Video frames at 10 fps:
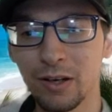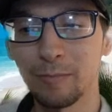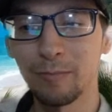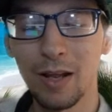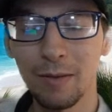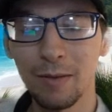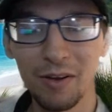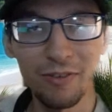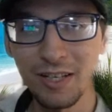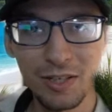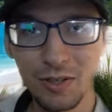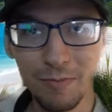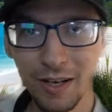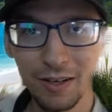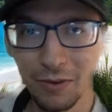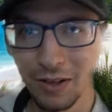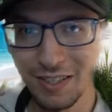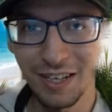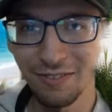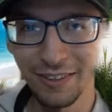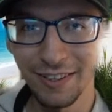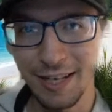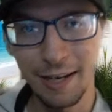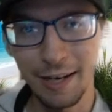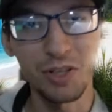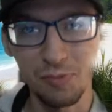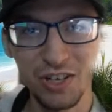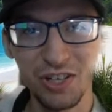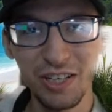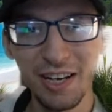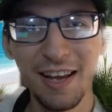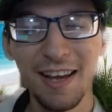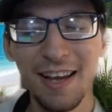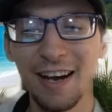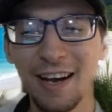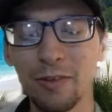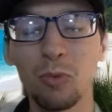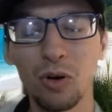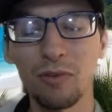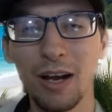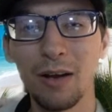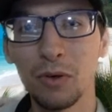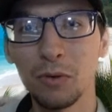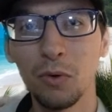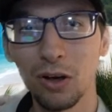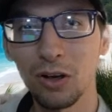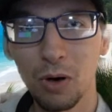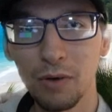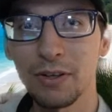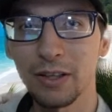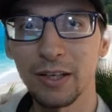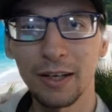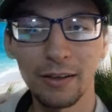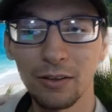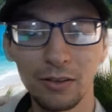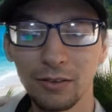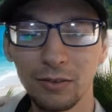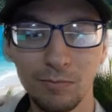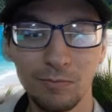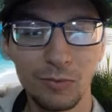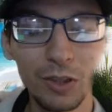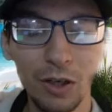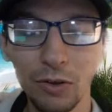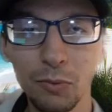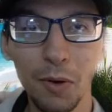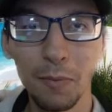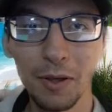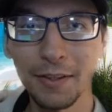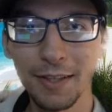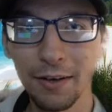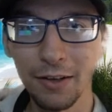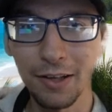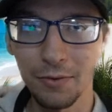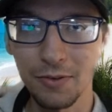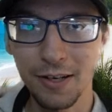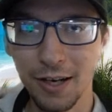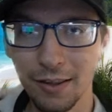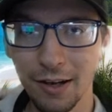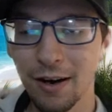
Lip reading: and my face is making relatively the same expression, the morph cut will work perfectly, and you won't be able to tell that there was a cut there.